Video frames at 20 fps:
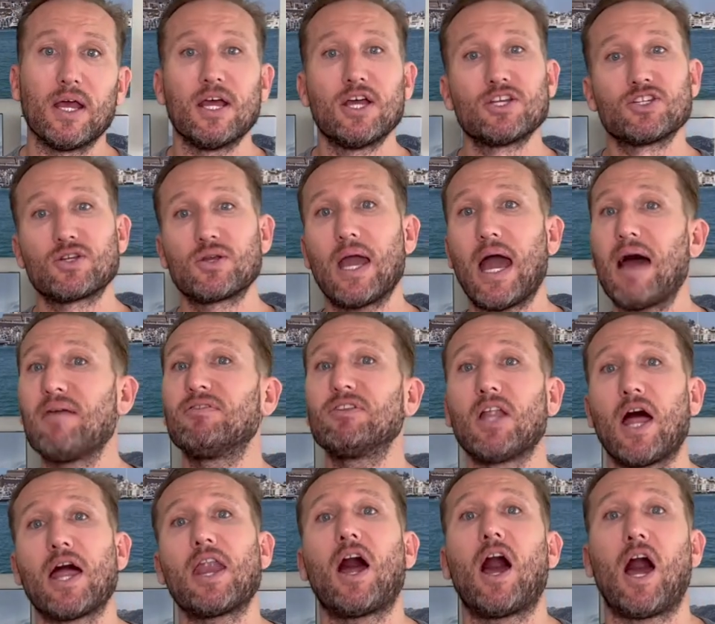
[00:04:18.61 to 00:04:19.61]
So you have a
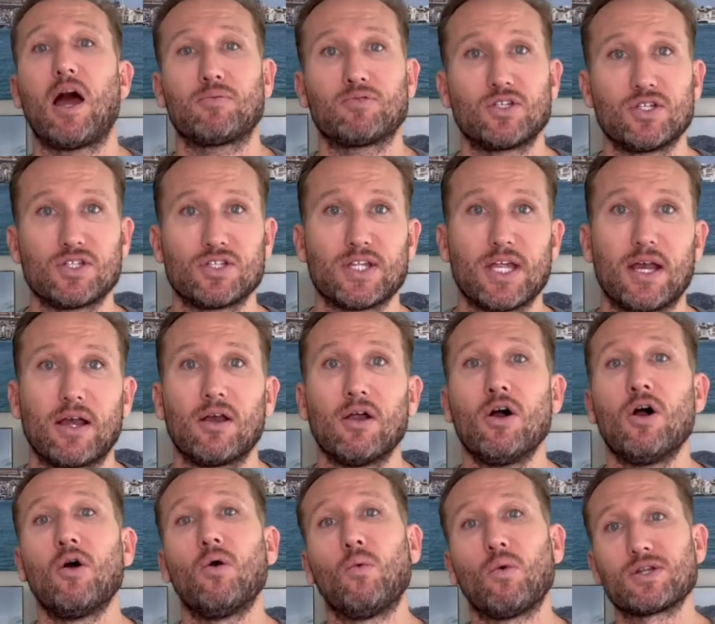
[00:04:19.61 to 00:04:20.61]
lot of options
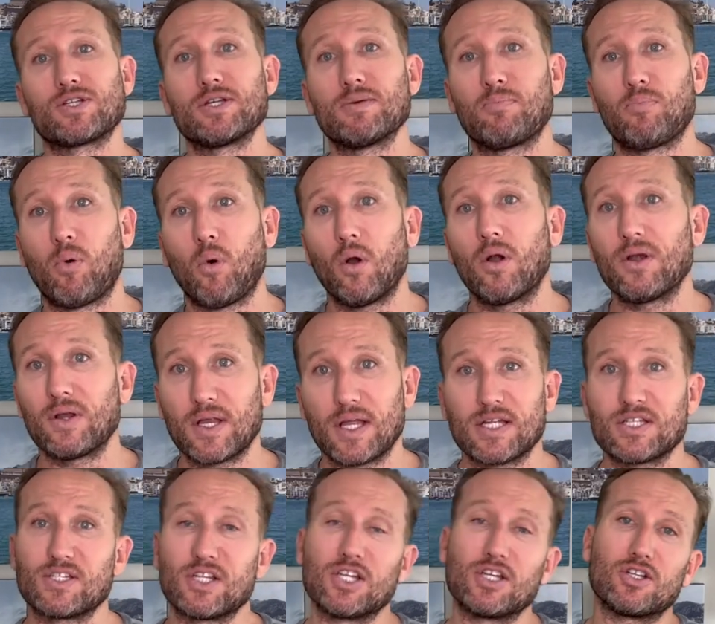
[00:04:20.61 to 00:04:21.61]
there. What's important
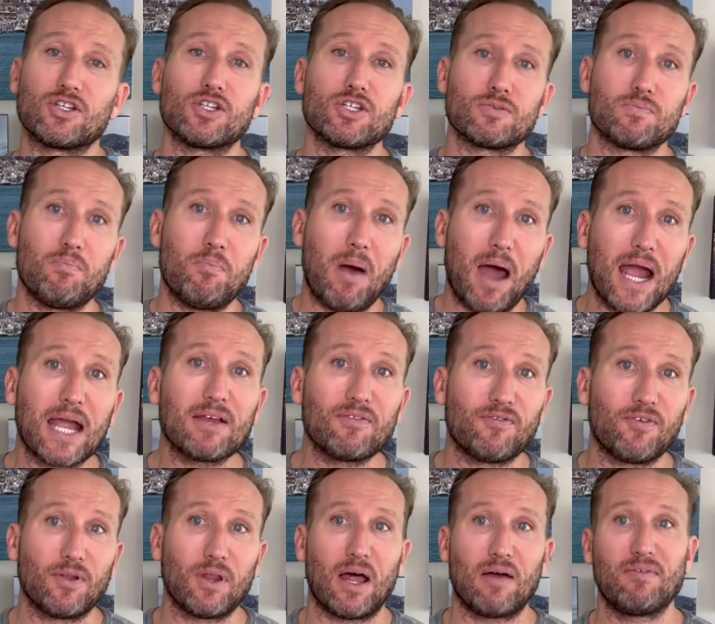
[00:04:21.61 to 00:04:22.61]
is that you're just
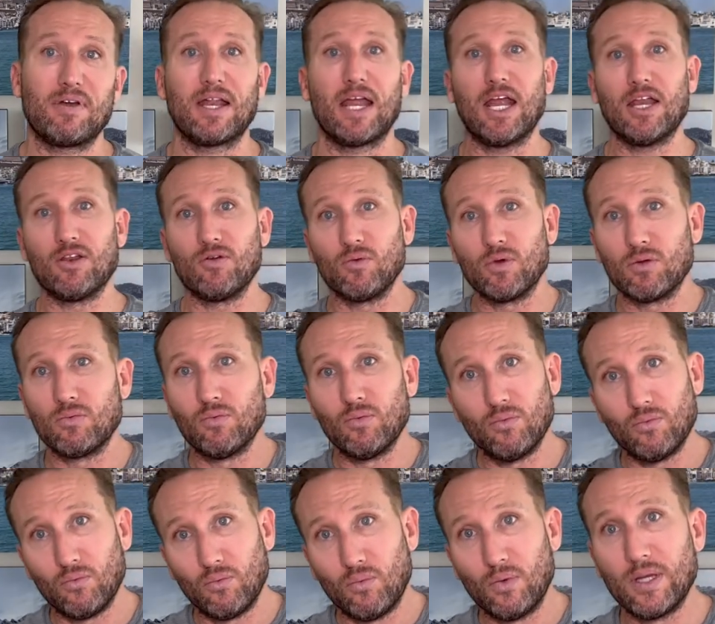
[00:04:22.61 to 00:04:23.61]
mindful of it and you
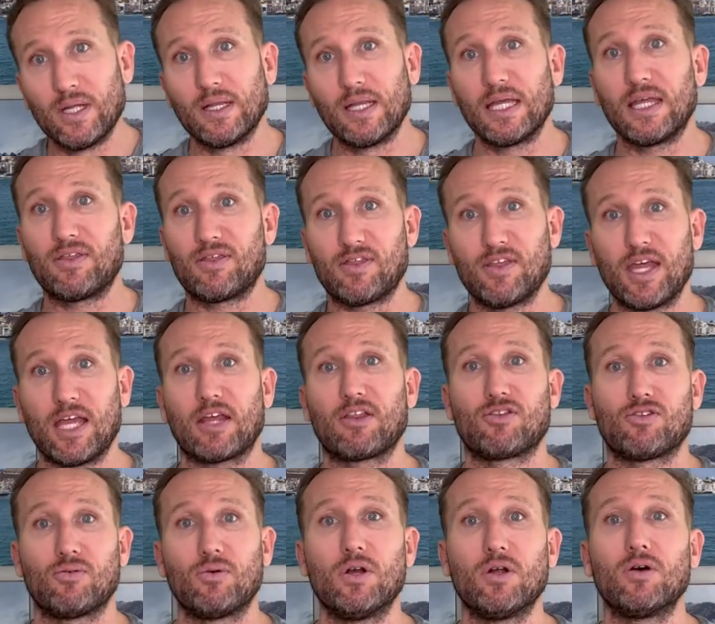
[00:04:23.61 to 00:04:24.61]
really think
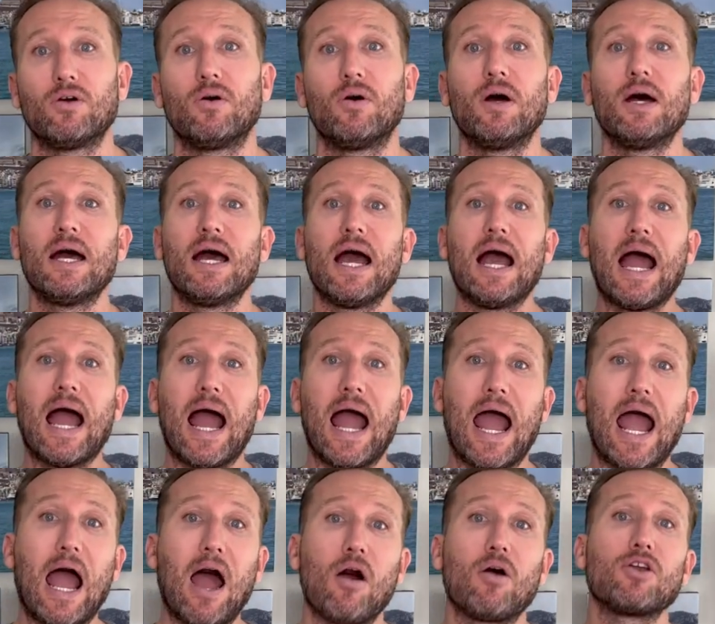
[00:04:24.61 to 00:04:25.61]
through
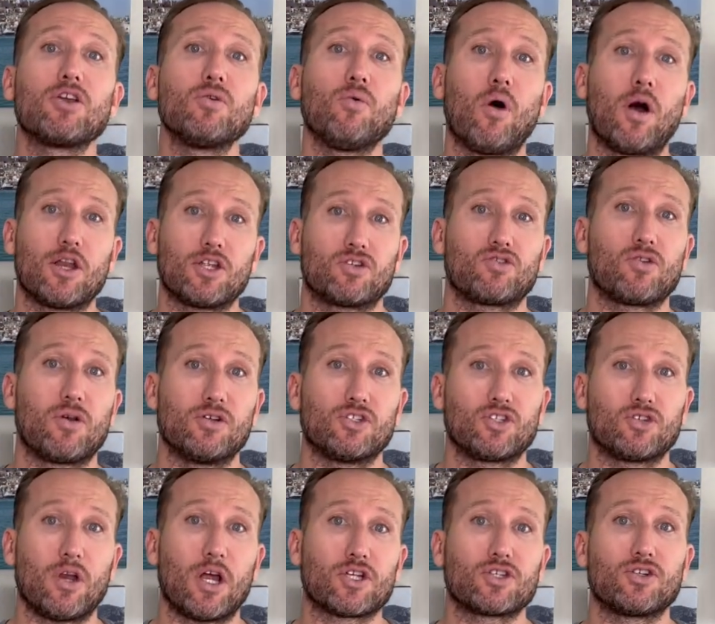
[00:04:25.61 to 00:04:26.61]
how you want to
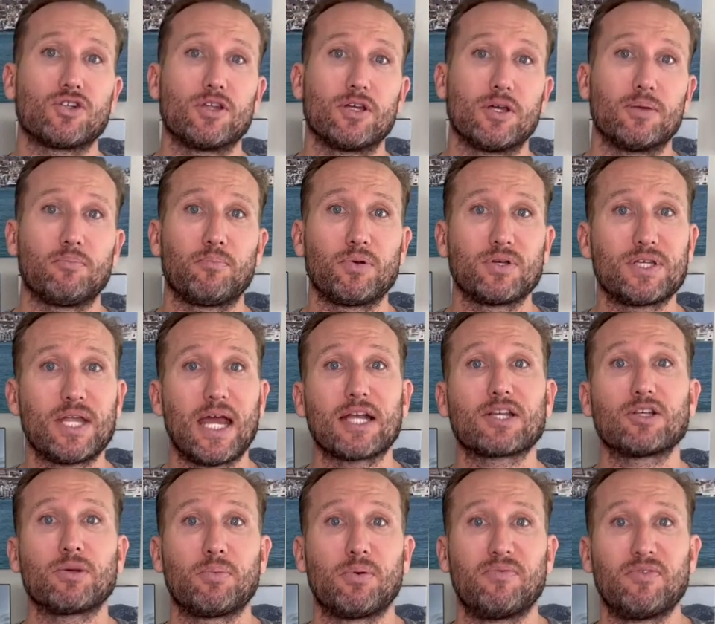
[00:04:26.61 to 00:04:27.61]
structure the
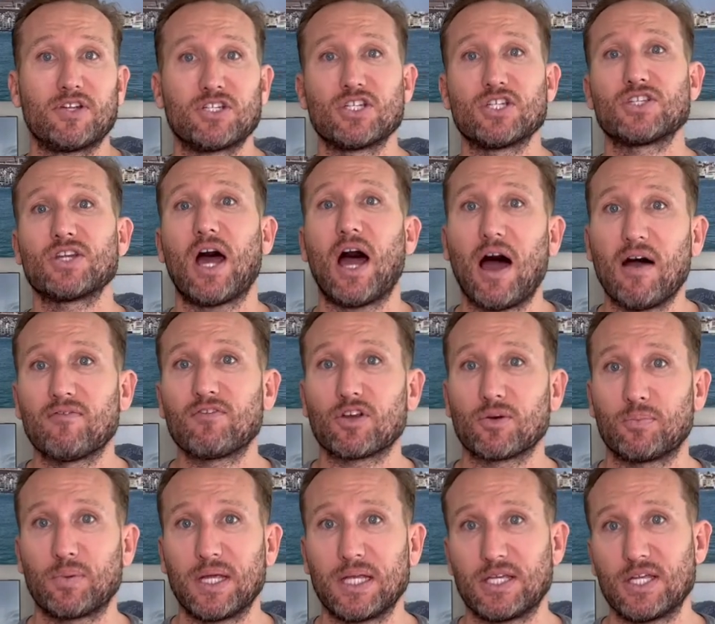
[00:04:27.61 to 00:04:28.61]
protector provisions of your
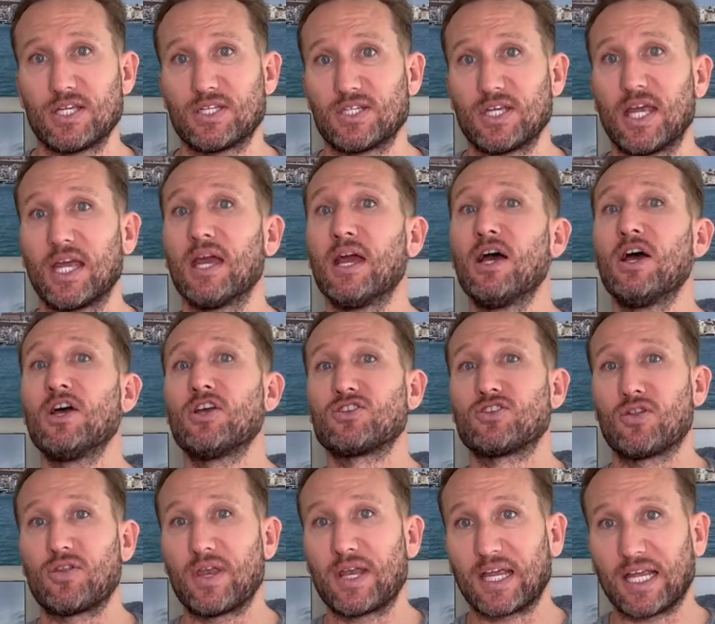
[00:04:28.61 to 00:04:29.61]
PTC so
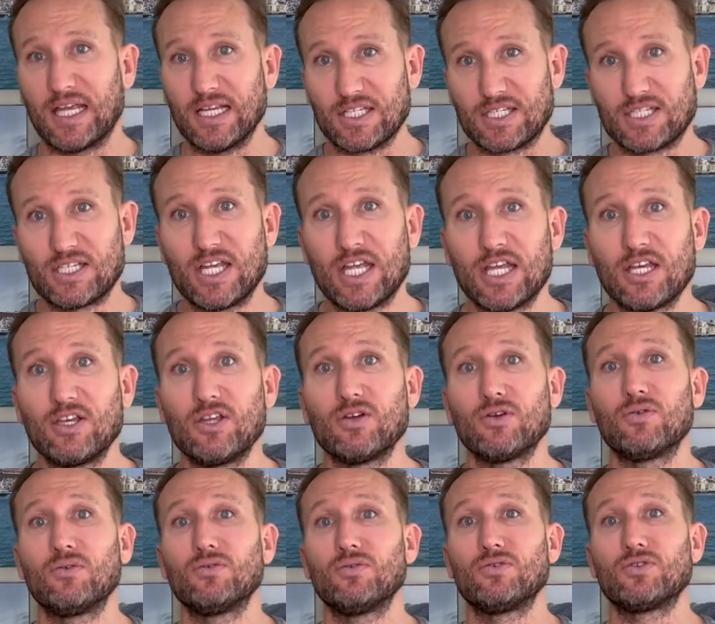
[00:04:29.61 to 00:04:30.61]
that it
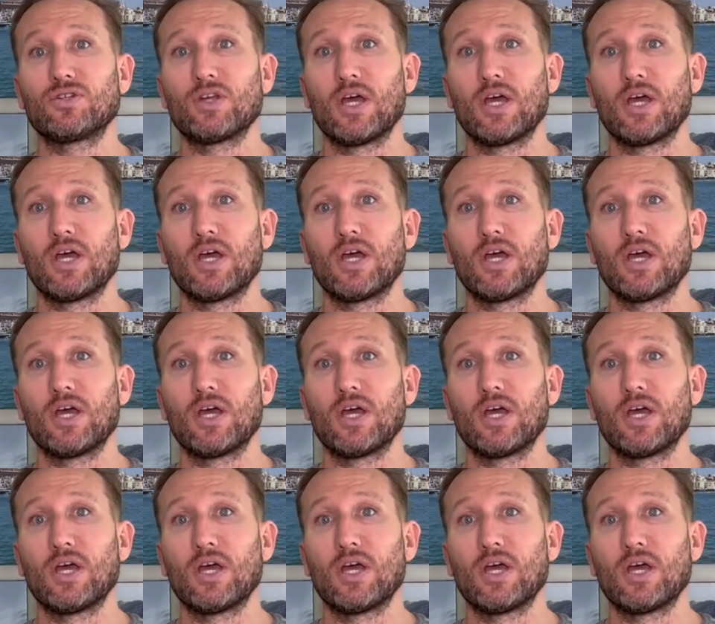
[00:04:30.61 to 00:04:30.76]
continues